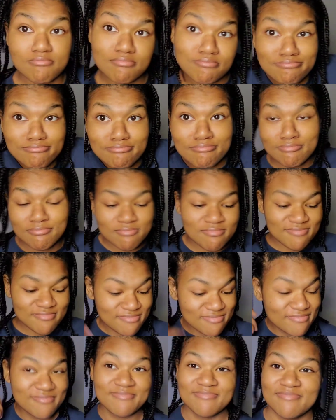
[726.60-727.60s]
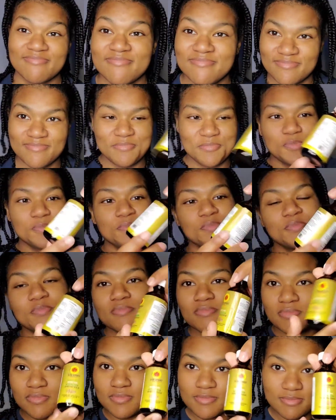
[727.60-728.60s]
pulling it back. I was just
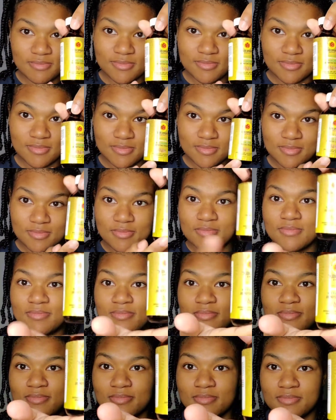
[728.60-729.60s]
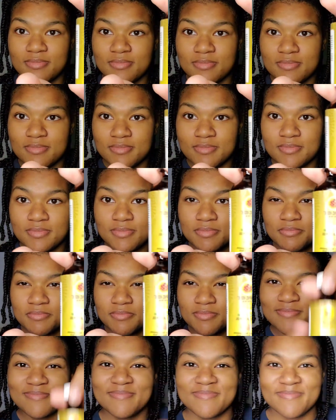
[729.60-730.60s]
busy,
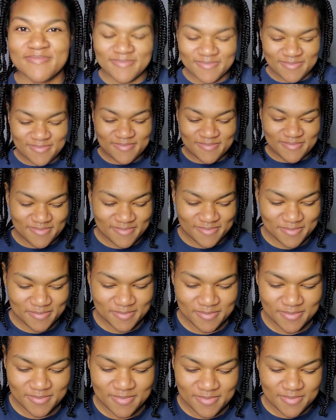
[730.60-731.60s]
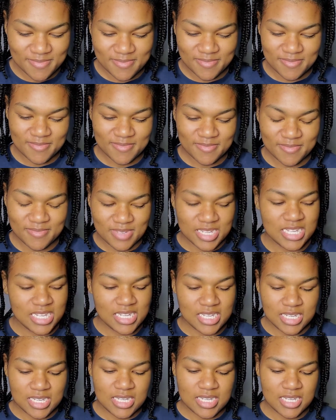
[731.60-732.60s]
guys. But I was making sure I was keeping my hair
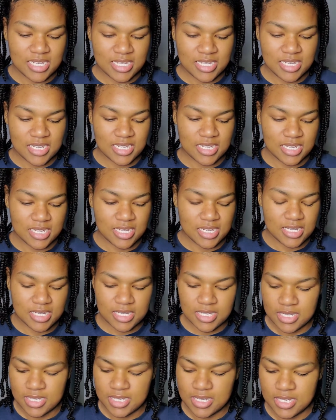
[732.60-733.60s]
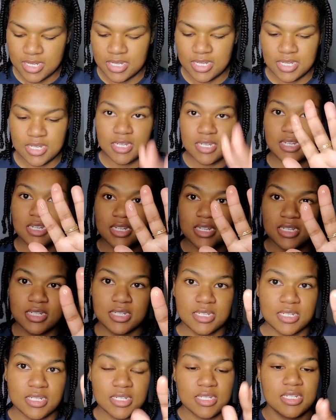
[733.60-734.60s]
moisturized and everything.
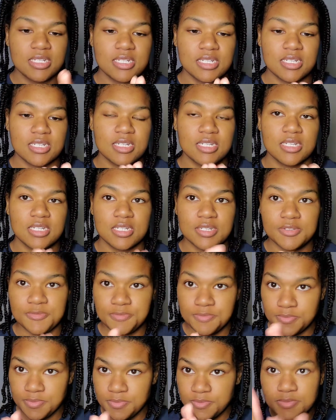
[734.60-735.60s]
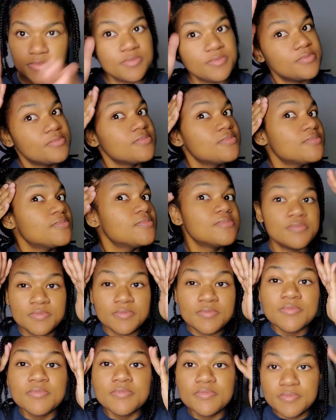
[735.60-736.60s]
So now I'm going in with my
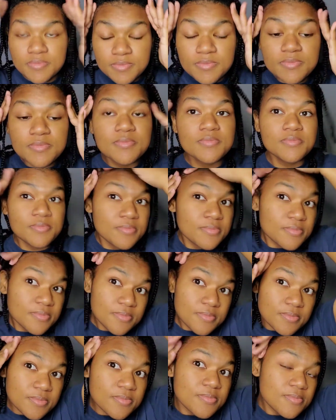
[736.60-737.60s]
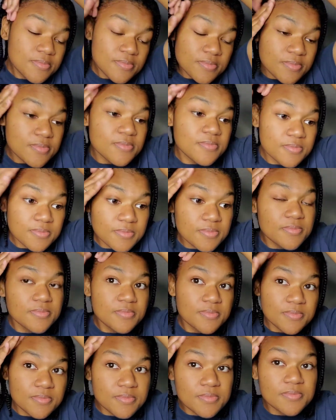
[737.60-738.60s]
Jamaican castor oil to go ahead and grease up
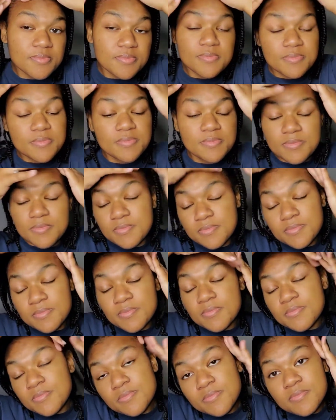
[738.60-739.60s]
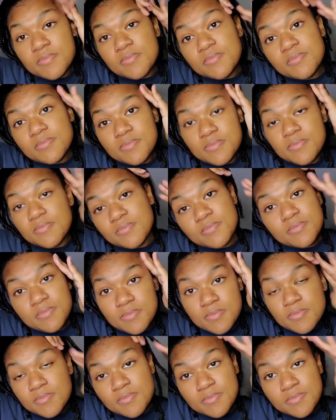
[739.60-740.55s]
my edges, because I do try to do this